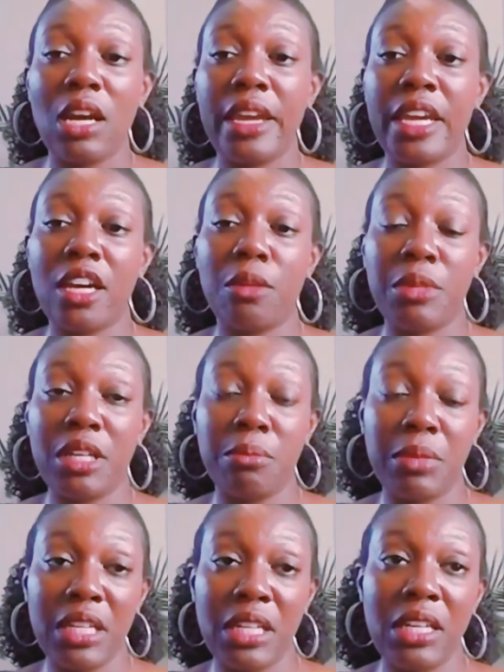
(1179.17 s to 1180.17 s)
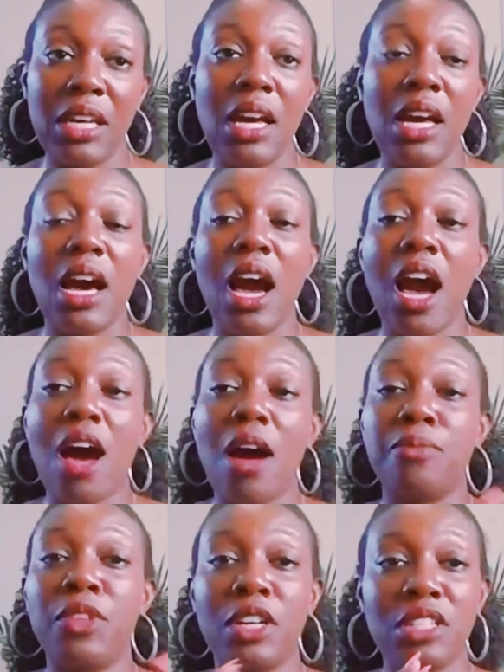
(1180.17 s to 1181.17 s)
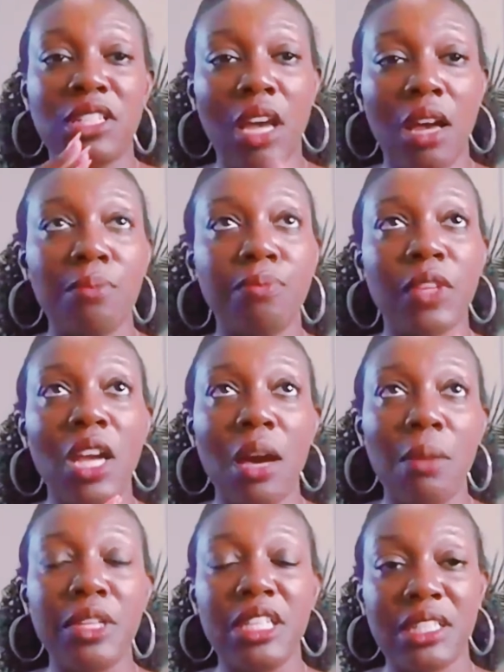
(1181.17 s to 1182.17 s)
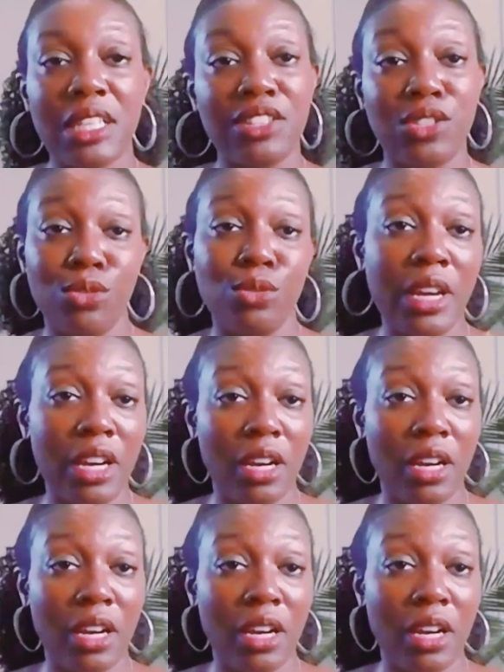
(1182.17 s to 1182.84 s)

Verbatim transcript: Airbnb um, there are some companies that do